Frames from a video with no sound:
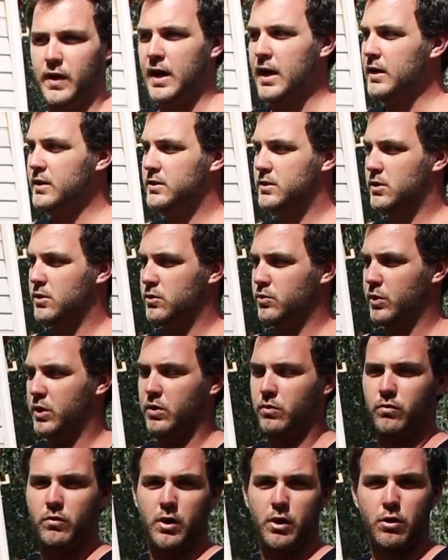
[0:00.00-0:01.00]
us because we
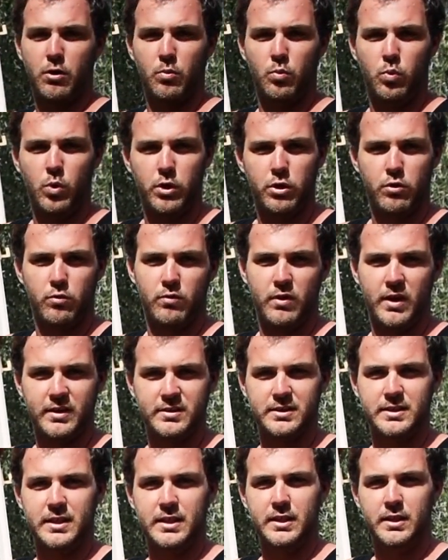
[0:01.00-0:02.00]
can wash
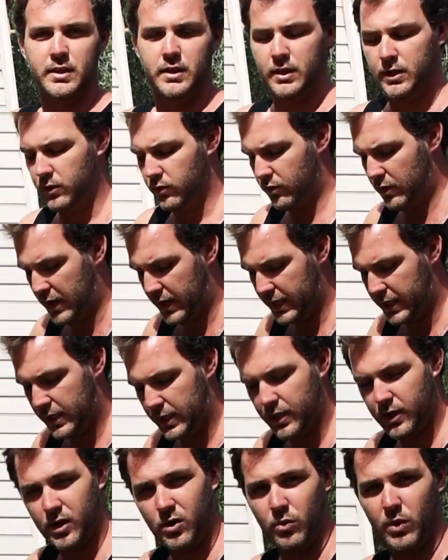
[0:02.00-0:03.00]
rusty right
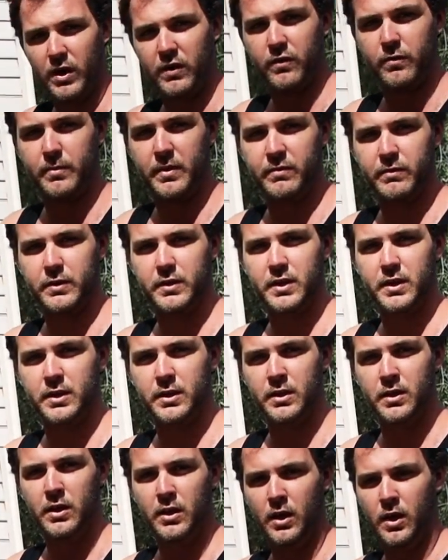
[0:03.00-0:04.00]
here away from
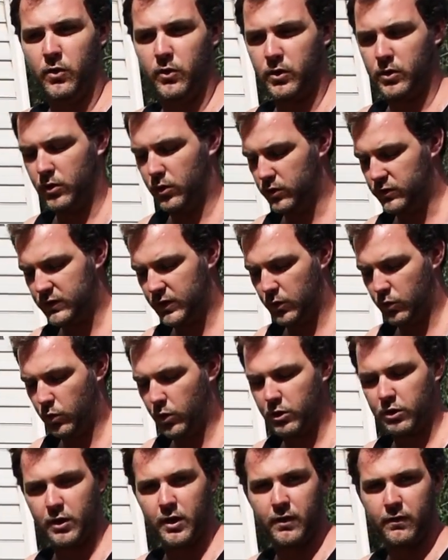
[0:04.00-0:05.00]
everything, and we can also
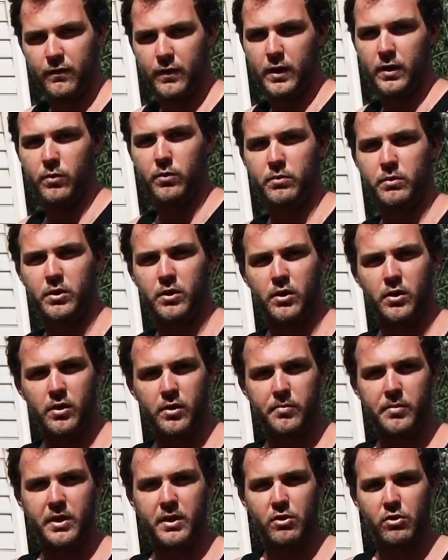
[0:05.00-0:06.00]
wash our feet when we go to
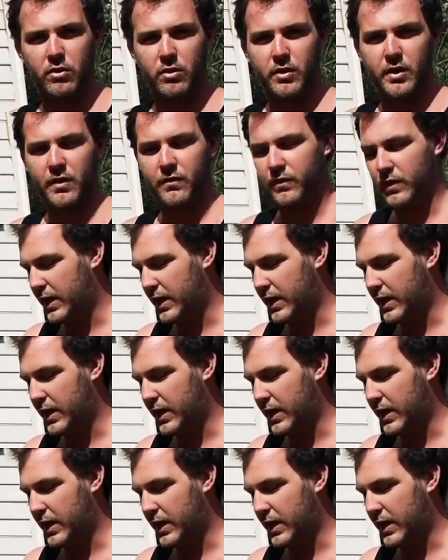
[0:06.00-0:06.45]
the beach and stuff